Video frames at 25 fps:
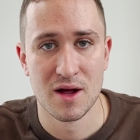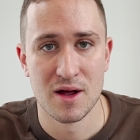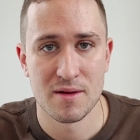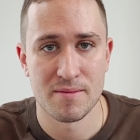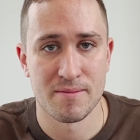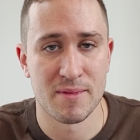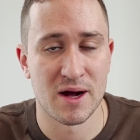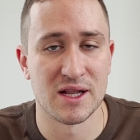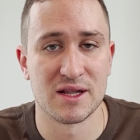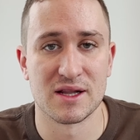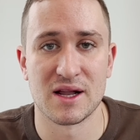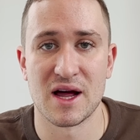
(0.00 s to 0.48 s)

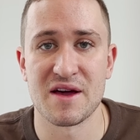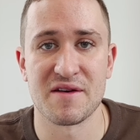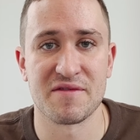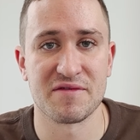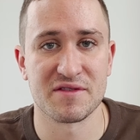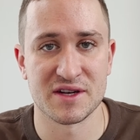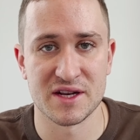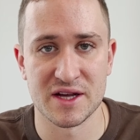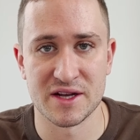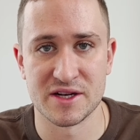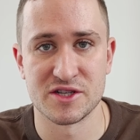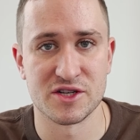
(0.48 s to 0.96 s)
my
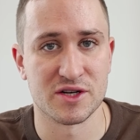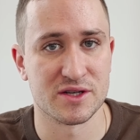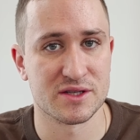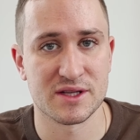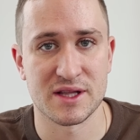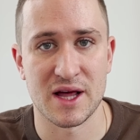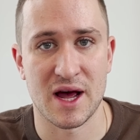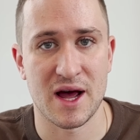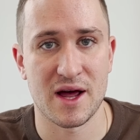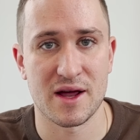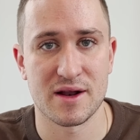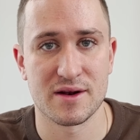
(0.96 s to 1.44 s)
life did just
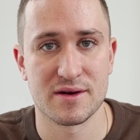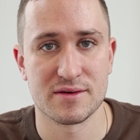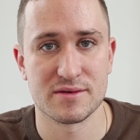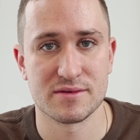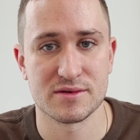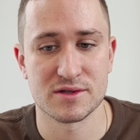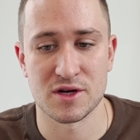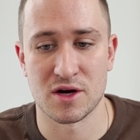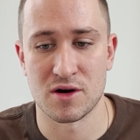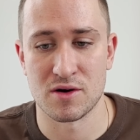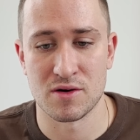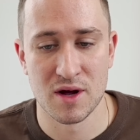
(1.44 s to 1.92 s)
that.
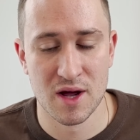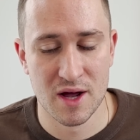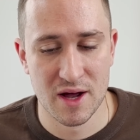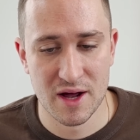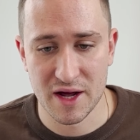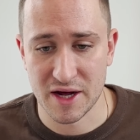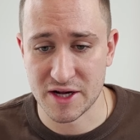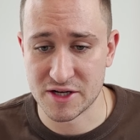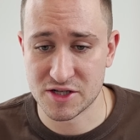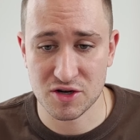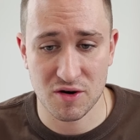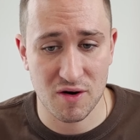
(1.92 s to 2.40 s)
So
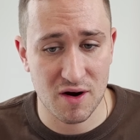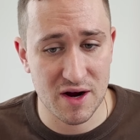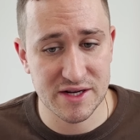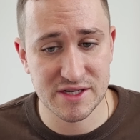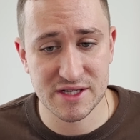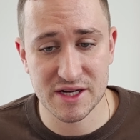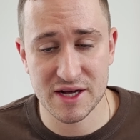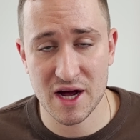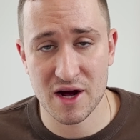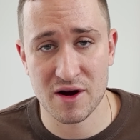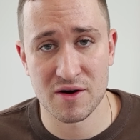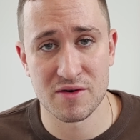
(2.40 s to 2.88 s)
it's
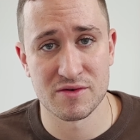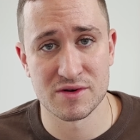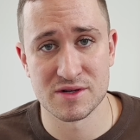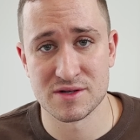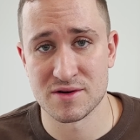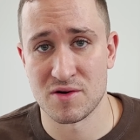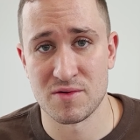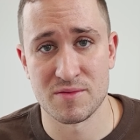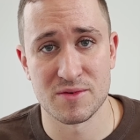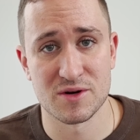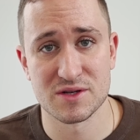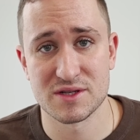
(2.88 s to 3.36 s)
crazy how it was
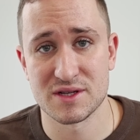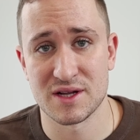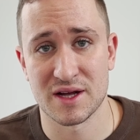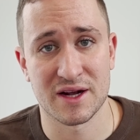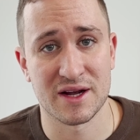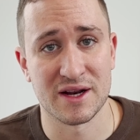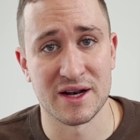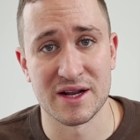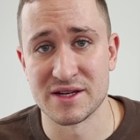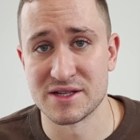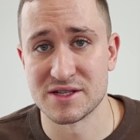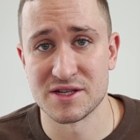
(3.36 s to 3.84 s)
almost like
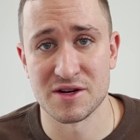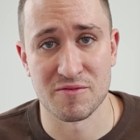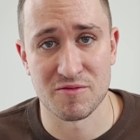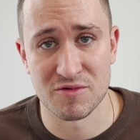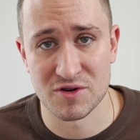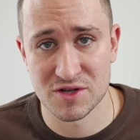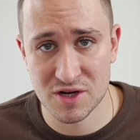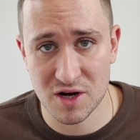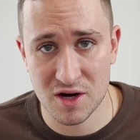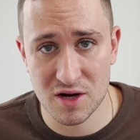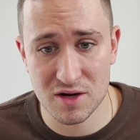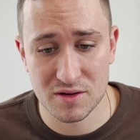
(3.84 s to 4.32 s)
an instant
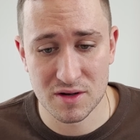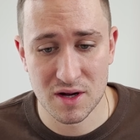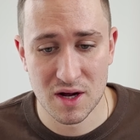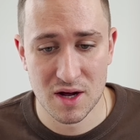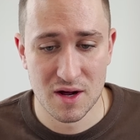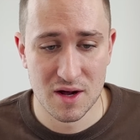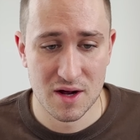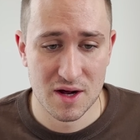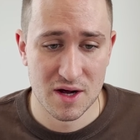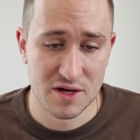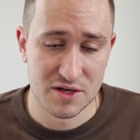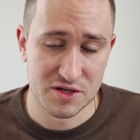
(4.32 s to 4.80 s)
result.
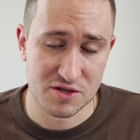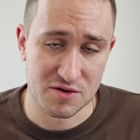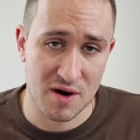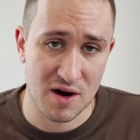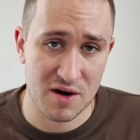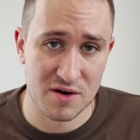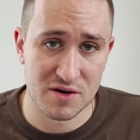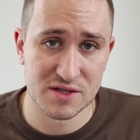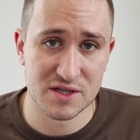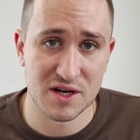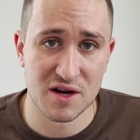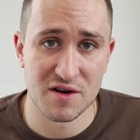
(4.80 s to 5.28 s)

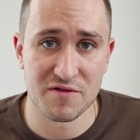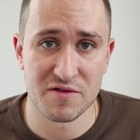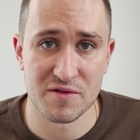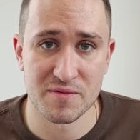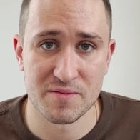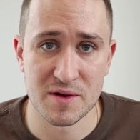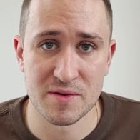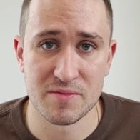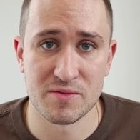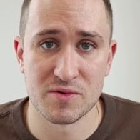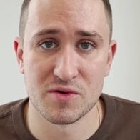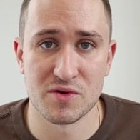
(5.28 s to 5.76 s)
Surround yourself with
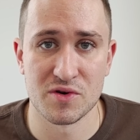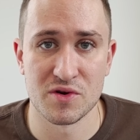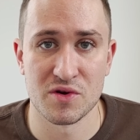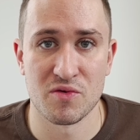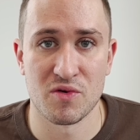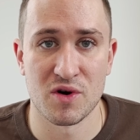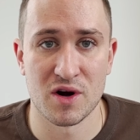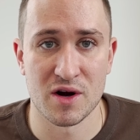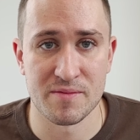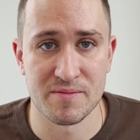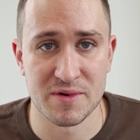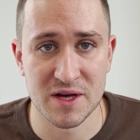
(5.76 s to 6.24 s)
people who you
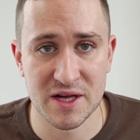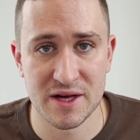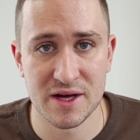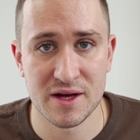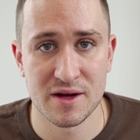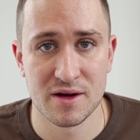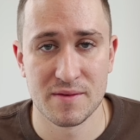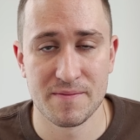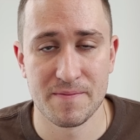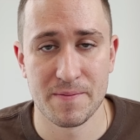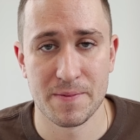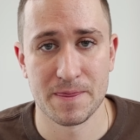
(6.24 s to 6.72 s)
want to
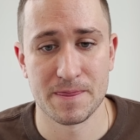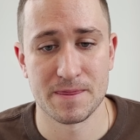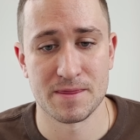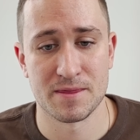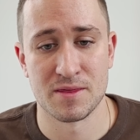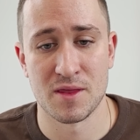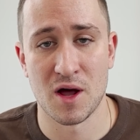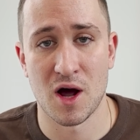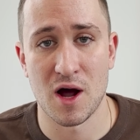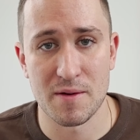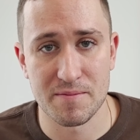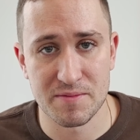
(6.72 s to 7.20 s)
be,
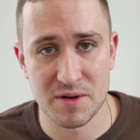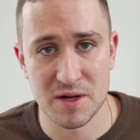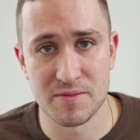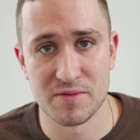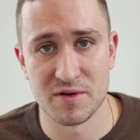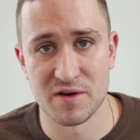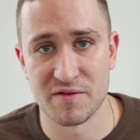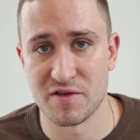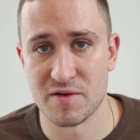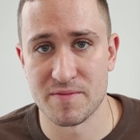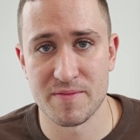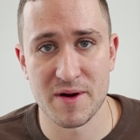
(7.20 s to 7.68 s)
not
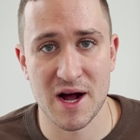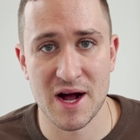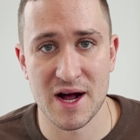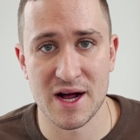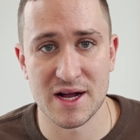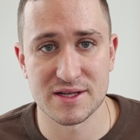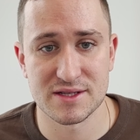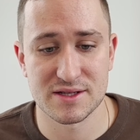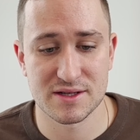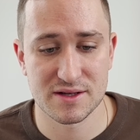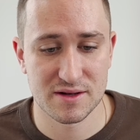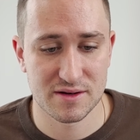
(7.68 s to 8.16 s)
people of your
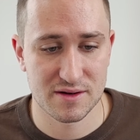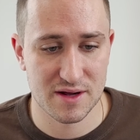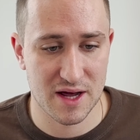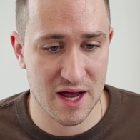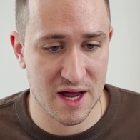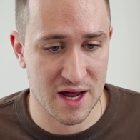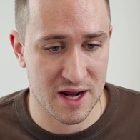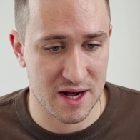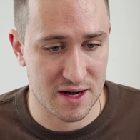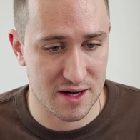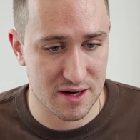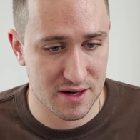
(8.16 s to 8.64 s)
past.
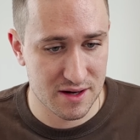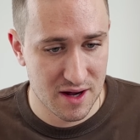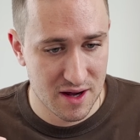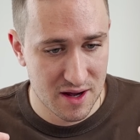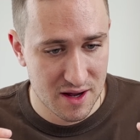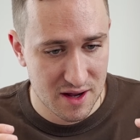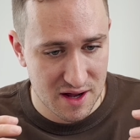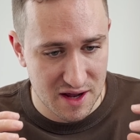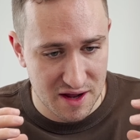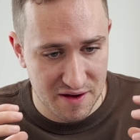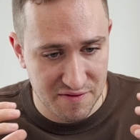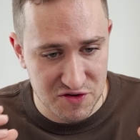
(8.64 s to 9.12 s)
And
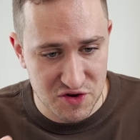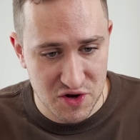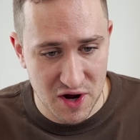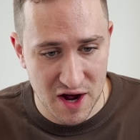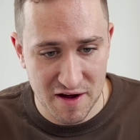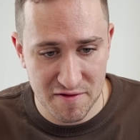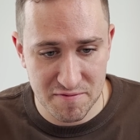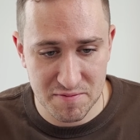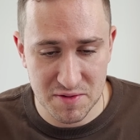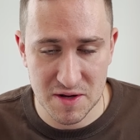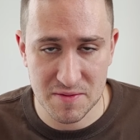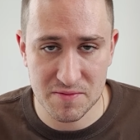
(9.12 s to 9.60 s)
if you
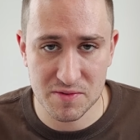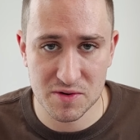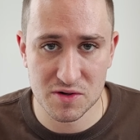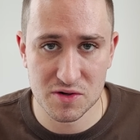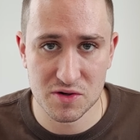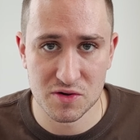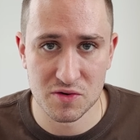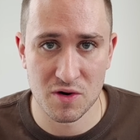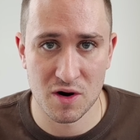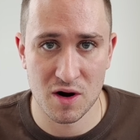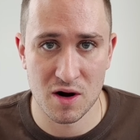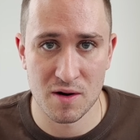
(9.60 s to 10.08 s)
have people
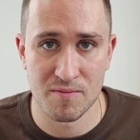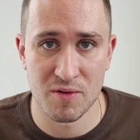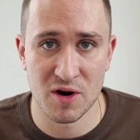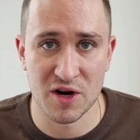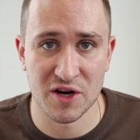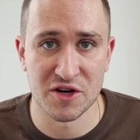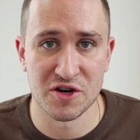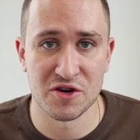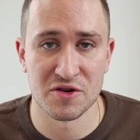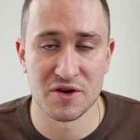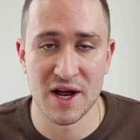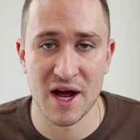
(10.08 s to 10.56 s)
who are
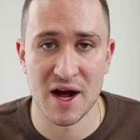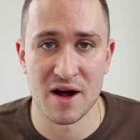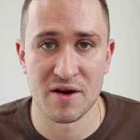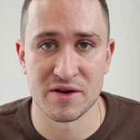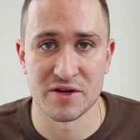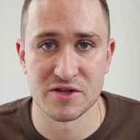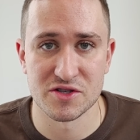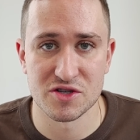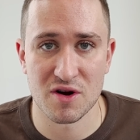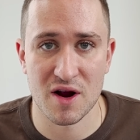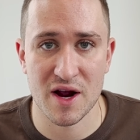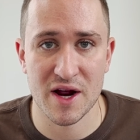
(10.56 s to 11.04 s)
bringing you down
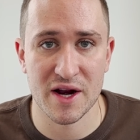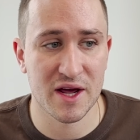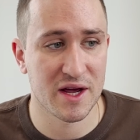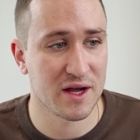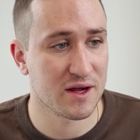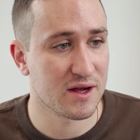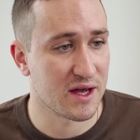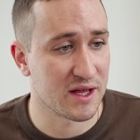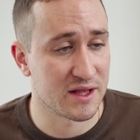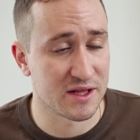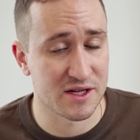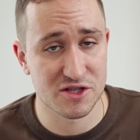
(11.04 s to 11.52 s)
in
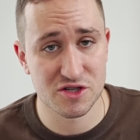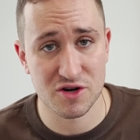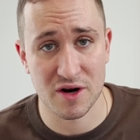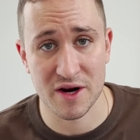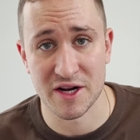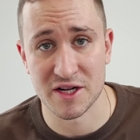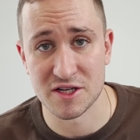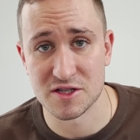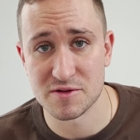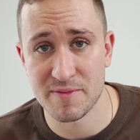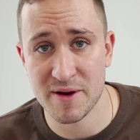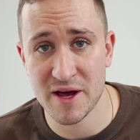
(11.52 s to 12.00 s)
trading, in the
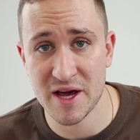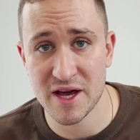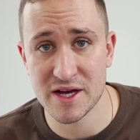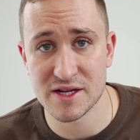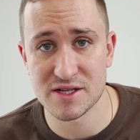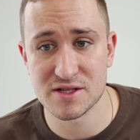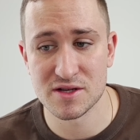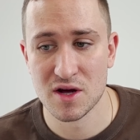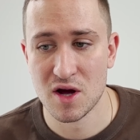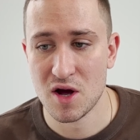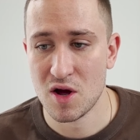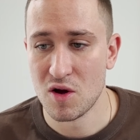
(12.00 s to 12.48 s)
trading
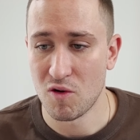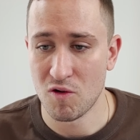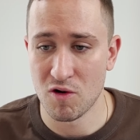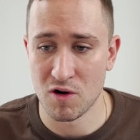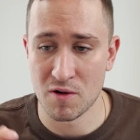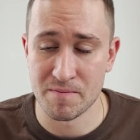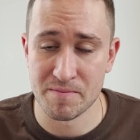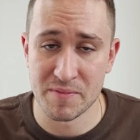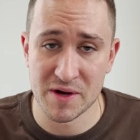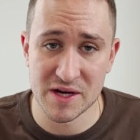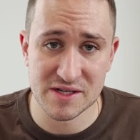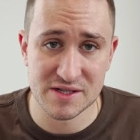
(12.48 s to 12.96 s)
space or
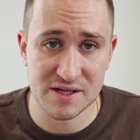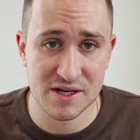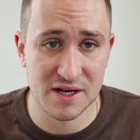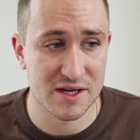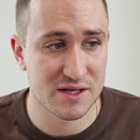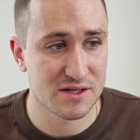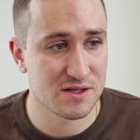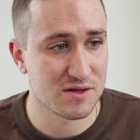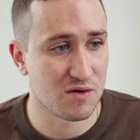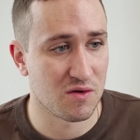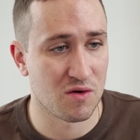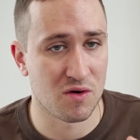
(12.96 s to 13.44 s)

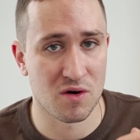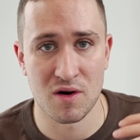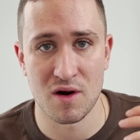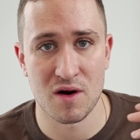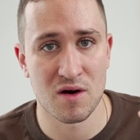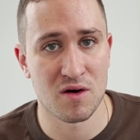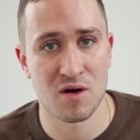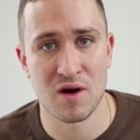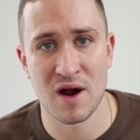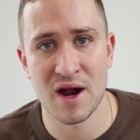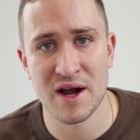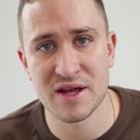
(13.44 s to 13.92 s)
business or,
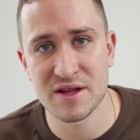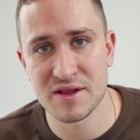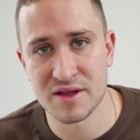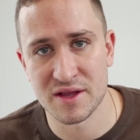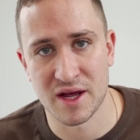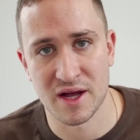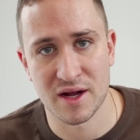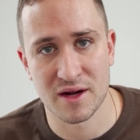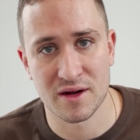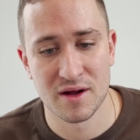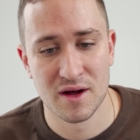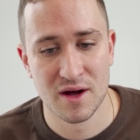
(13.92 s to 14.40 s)
or
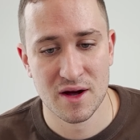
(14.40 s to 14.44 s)
anything,